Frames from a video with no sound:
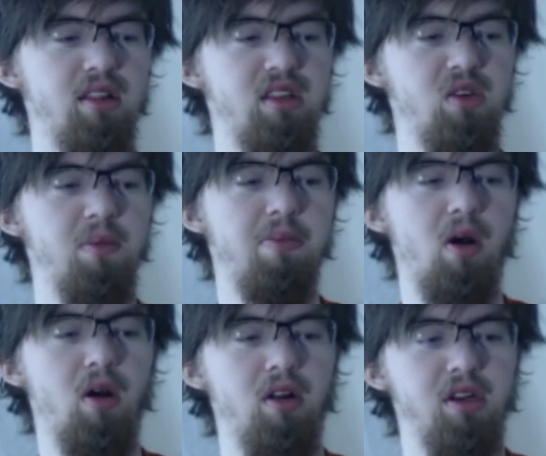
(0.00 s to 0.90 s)
due in
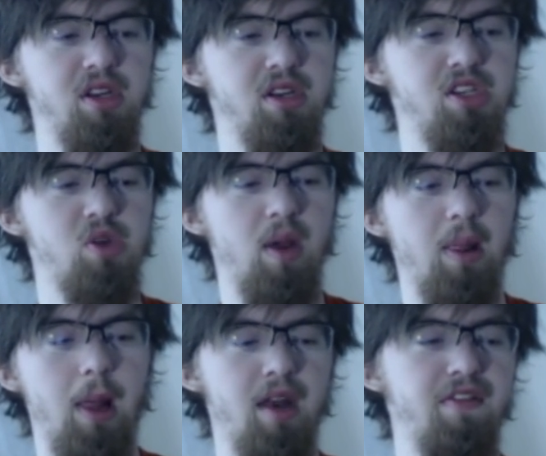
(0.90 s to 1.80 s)
part to a
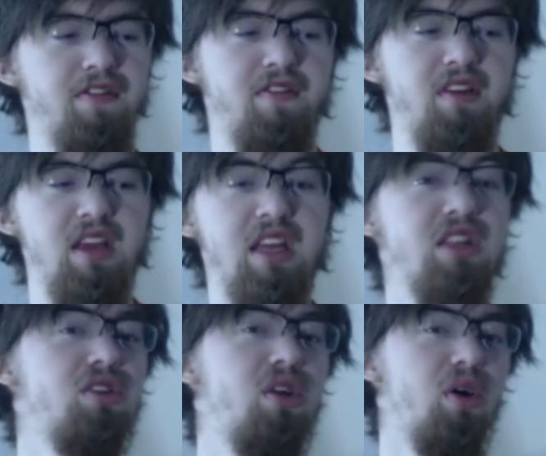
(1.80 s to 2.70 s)
lot of
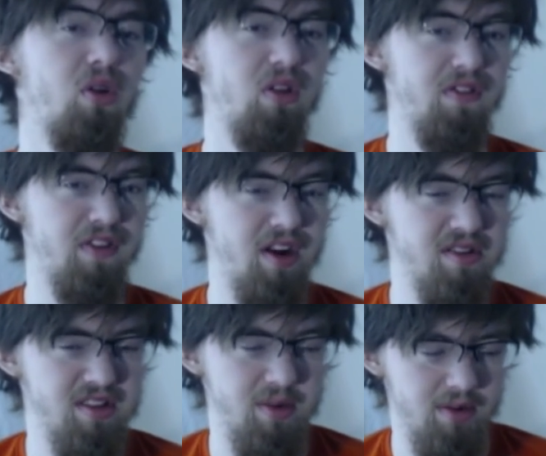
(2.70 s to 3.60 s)
internal
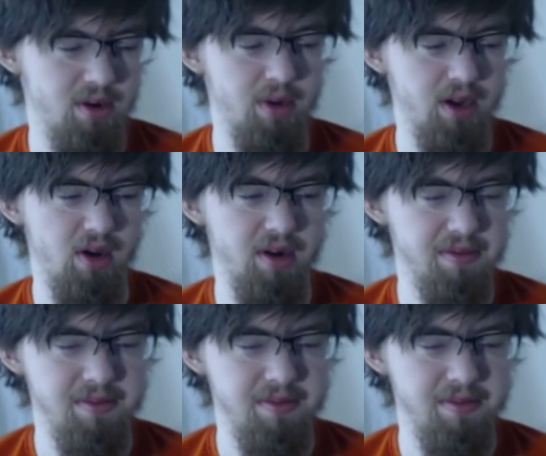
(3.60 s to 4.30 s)
affairs that were going on.